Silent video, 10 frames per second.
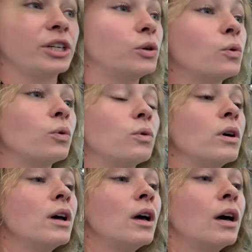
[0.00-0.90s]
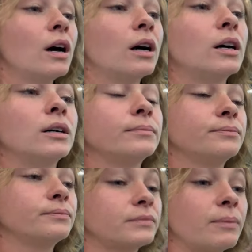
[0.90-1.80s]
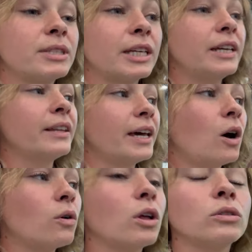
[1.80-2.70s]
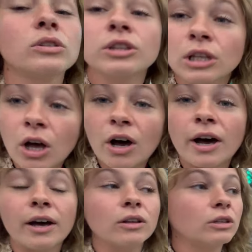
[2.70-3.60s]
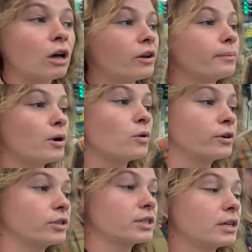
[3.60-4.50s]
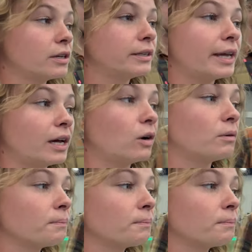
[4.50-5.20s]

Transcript: cool. Um, I'm seeing that on a lot, a lot of mowers now.